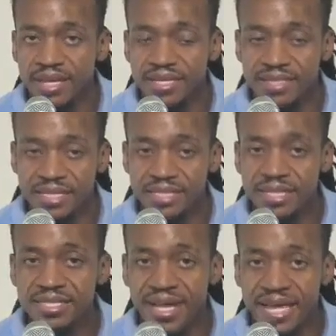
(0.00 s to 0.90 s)

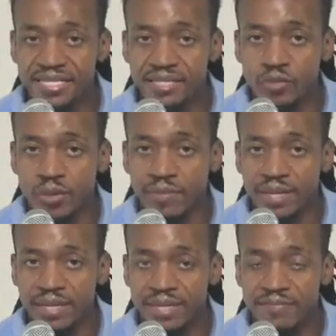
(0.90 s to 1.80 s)
essentially tested the
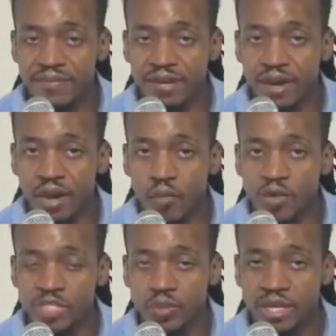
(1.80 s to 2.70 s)
women to figure out
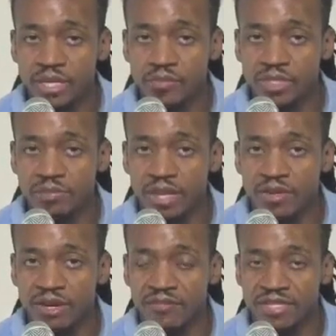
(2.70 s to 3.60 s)
which one of them was the
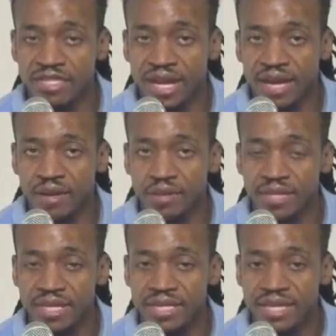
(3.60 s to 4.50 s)
mother of the child,
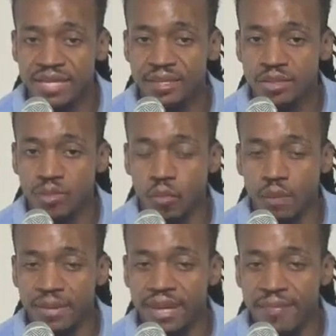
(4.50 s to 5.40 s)
and then the
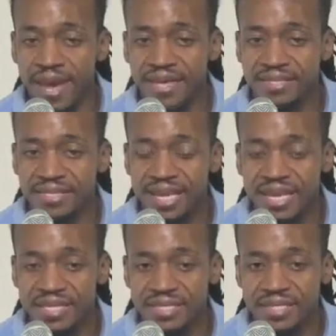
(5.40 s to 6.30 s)
woman that passed the
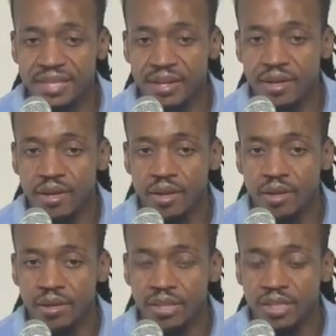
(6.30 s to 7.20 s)
test,
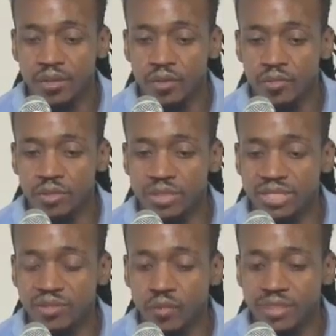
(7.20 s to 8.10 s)
you know, who
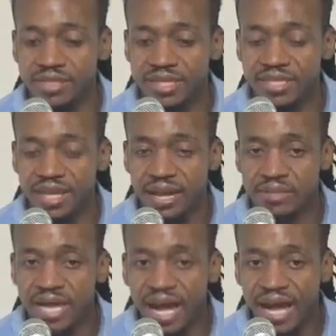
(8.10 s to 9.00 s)
didn't want to see the child
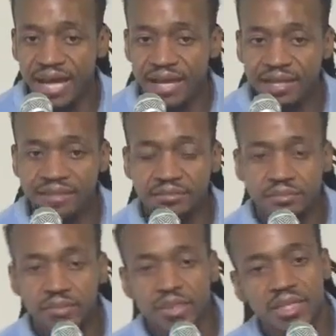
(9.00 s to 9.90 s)
die,
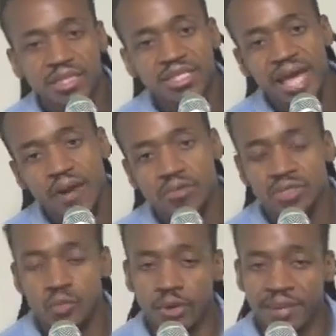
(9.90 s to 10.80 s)
that was
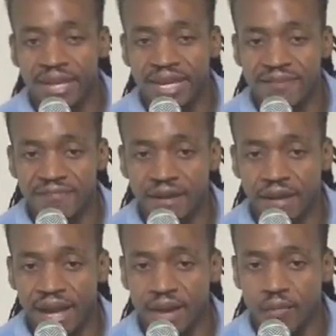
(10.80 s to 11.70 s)
the woman that he
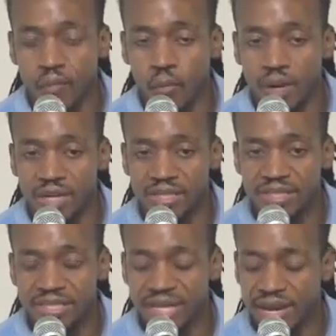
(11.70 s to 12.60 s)
figured out was
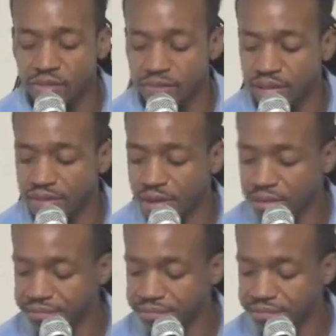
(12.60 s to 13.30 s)
the child's mother.